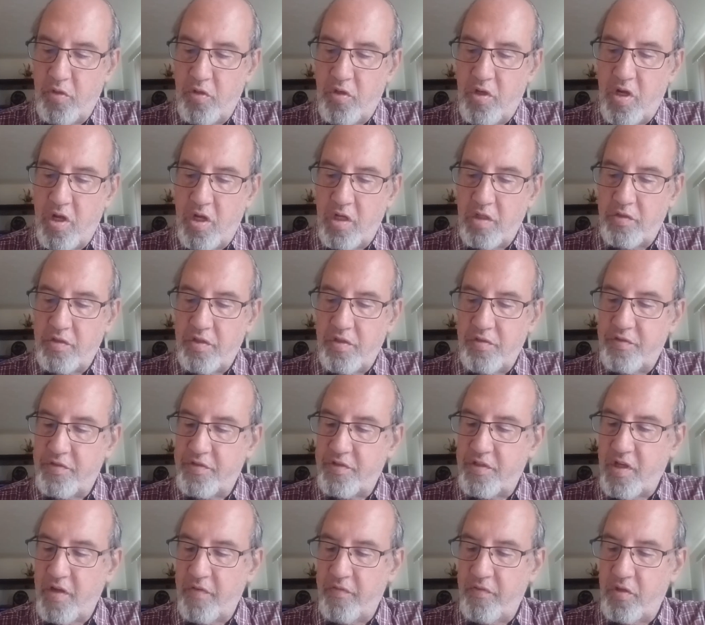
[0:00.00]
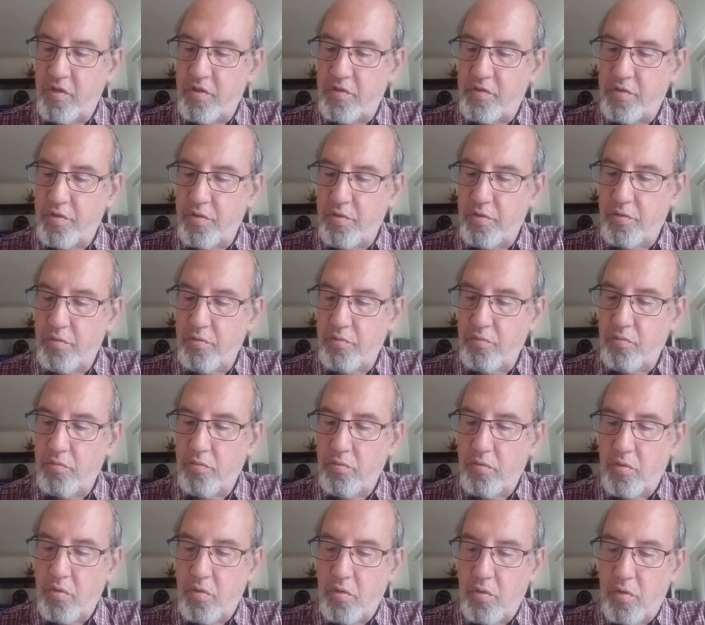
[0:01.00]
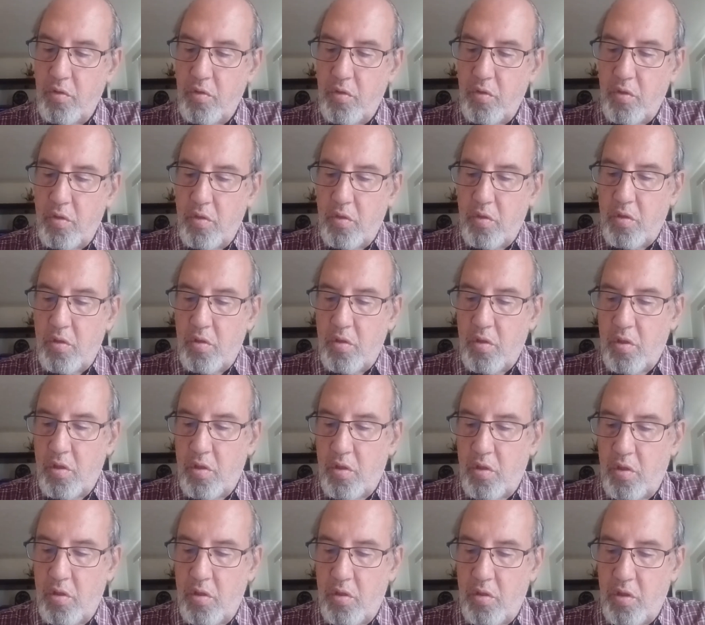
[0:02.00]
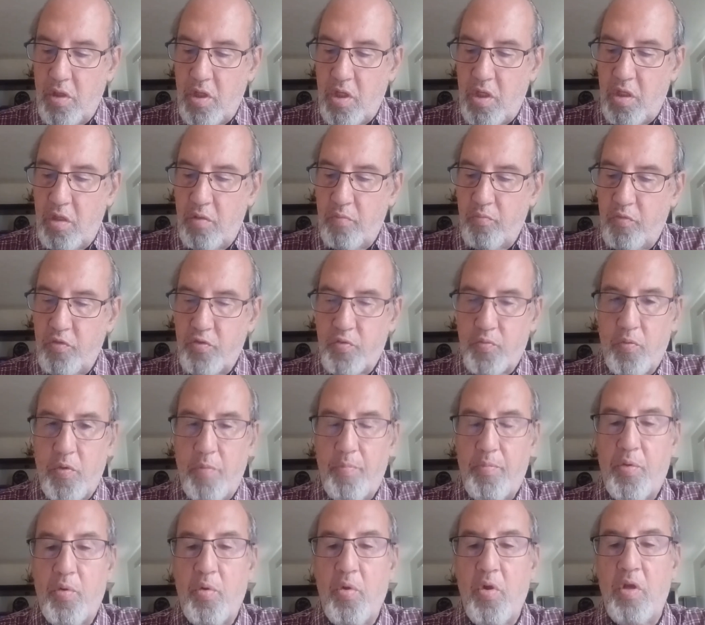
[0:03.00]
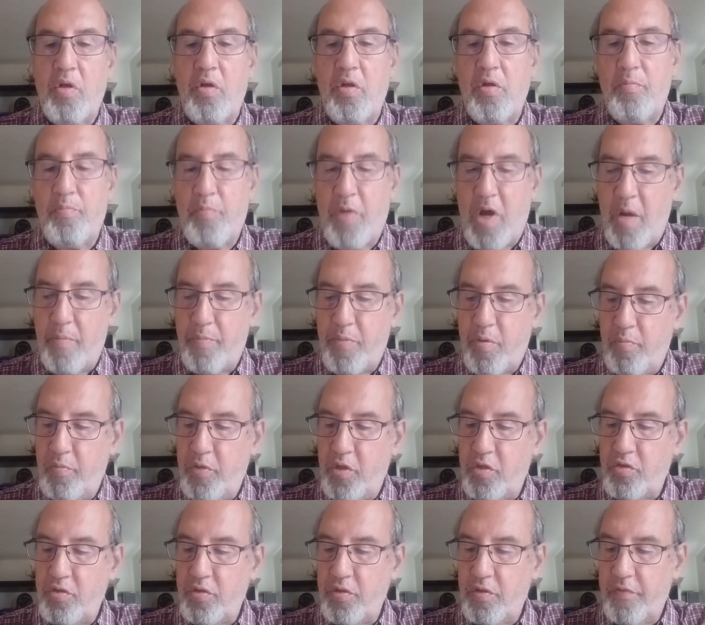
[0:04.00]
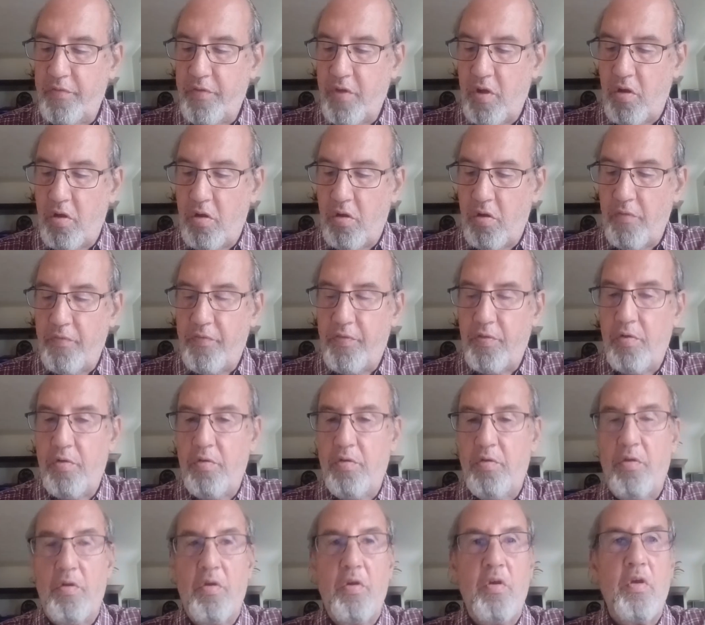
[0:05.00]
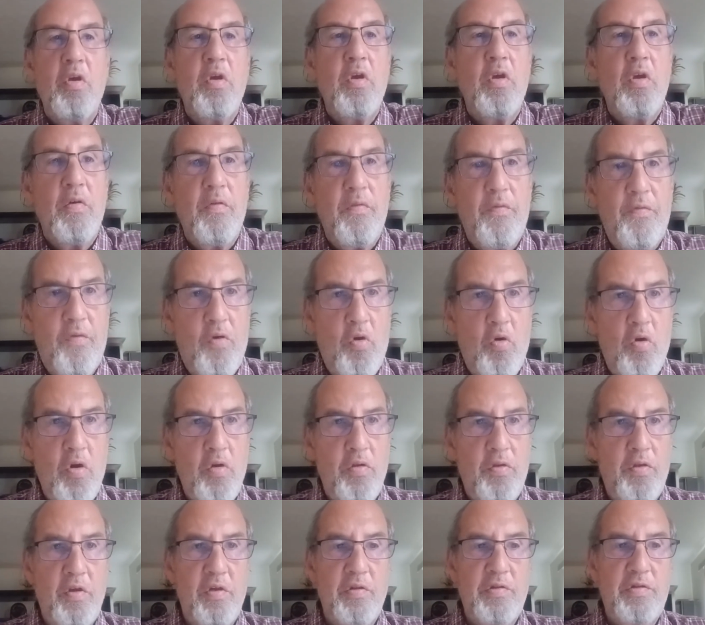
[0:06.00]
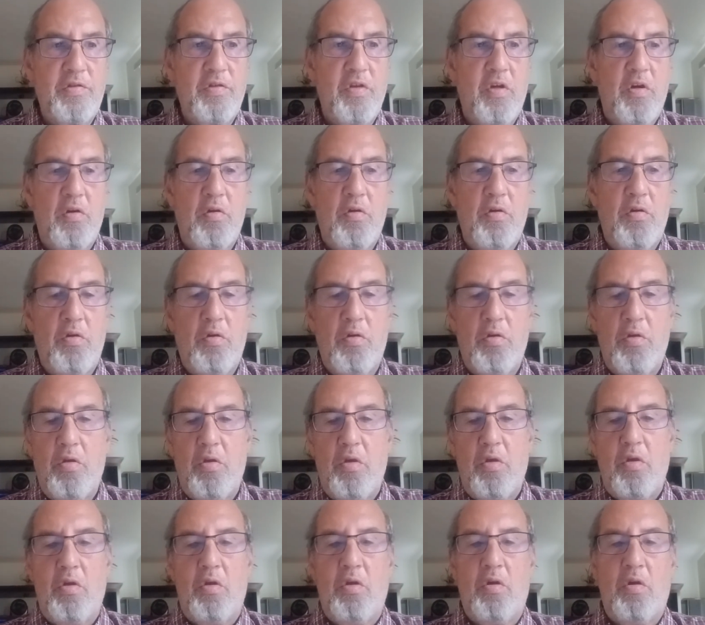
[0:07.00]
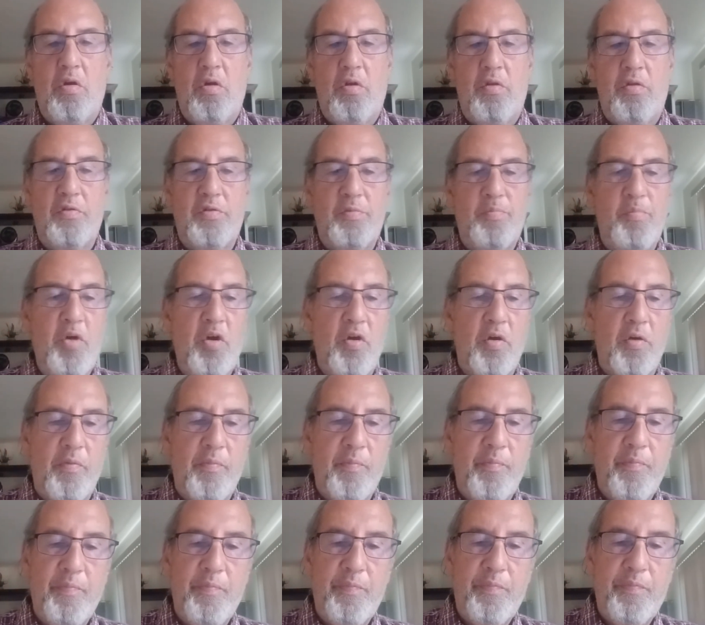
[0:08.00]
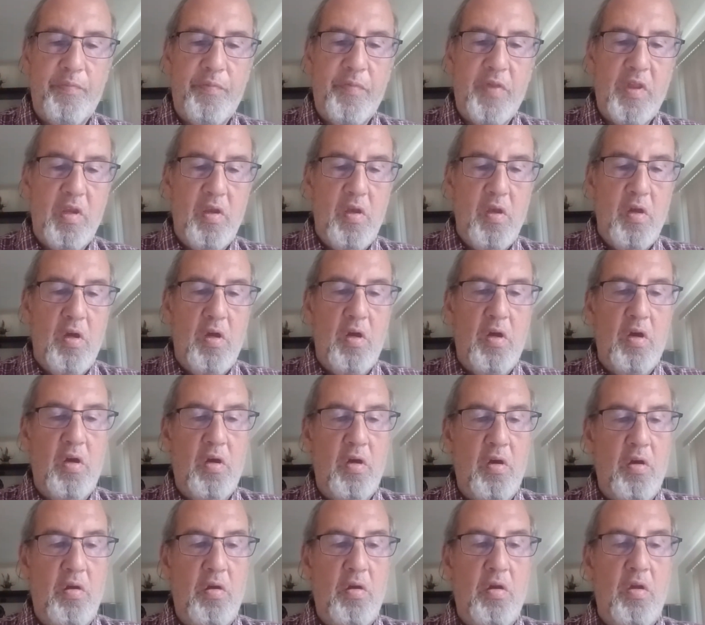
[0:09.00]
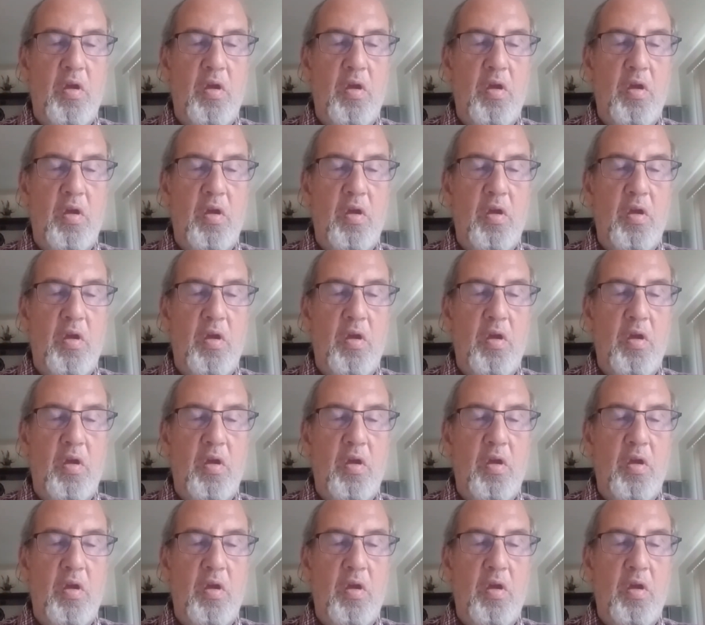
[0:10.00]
1972, and was reprinted by permission of the author for this book. I